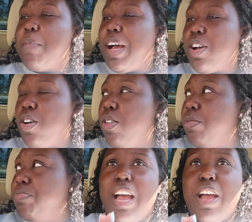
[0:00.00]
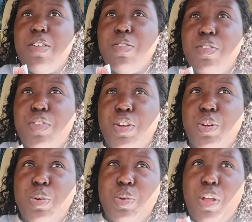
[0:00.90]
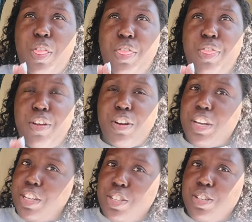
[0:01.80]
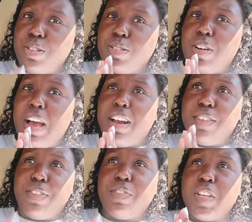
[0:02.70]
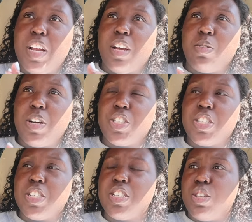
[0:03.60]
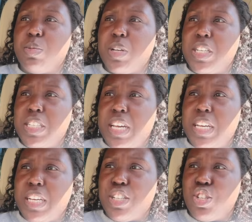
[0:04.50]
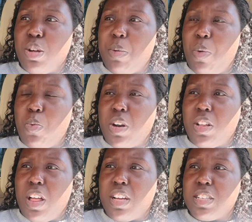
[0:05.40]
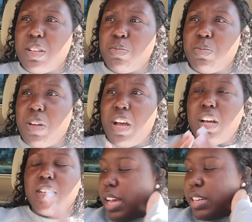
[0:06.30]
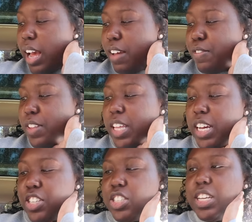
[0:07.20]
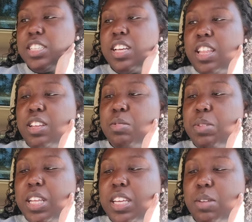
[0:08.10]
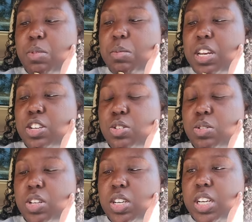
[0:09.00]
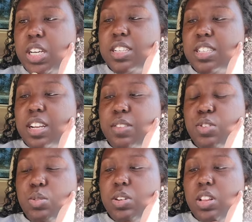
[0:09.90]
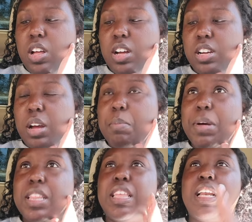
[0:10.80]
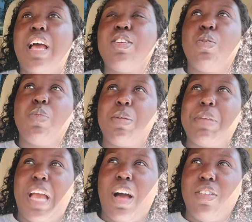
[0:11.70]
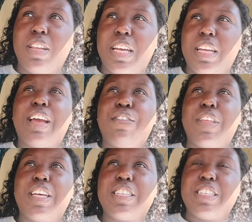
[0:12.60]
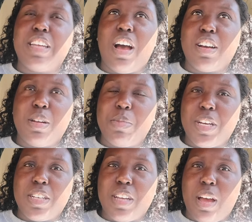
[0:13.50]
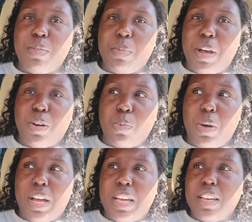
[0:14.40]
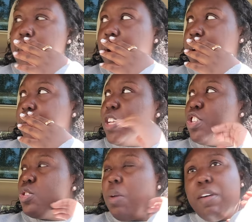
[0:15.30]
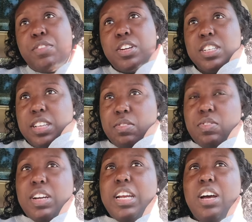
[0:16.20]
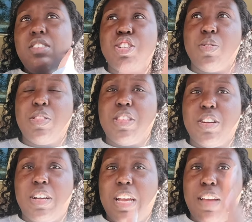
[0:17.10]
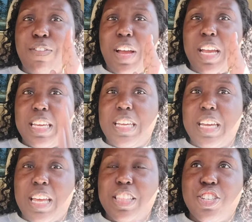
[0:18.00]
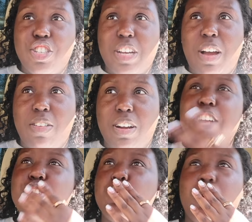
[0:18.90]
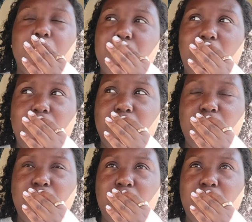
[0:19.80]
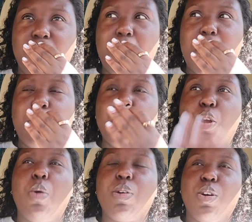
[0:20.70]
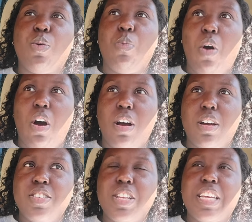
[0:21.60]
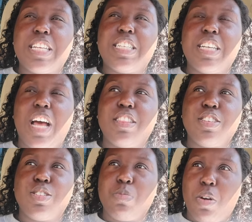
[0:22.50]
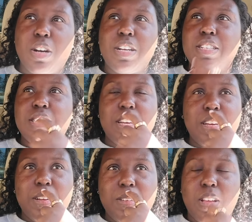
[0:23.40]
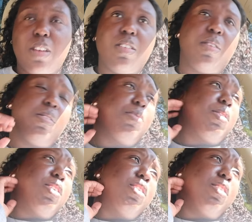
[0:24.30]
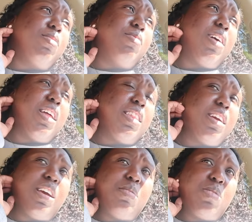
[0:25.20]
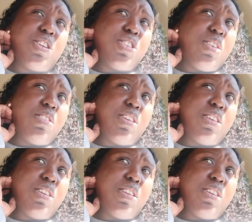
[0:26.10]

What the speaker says: back home. I reviewed 32 out of 59 questions. So I'm gonna take until about 1 o'clock because I feel like I should text Caitlin and be like, can we meet at 2:30 instead of 2 o'clock? But then I don't want to be out late. Like I feel like it's not gonna be a good time no matter what. But it's 12:37 right now. So in theory, if I eat and then shower, I just want to shower, you know? But like we're going on a walk. So like it's not the smartest thing. I don't know what I'm gonna do. I think I am gonna shower